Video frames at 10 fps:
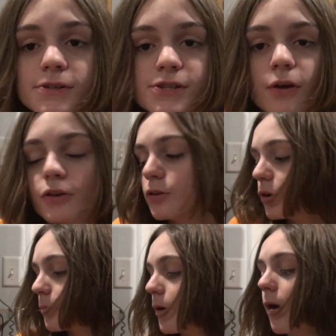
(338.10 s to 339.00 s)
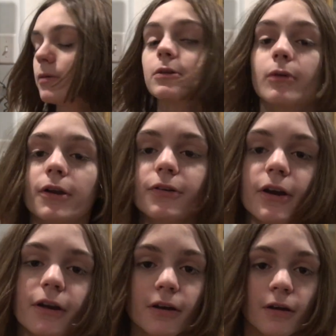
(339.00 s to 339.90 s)
so you're probably
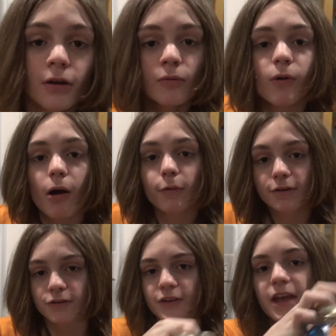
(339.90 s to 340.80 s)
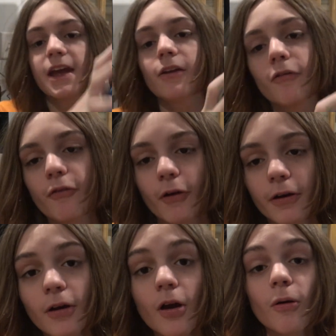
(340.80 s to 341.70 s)
wondering, what was the candle for?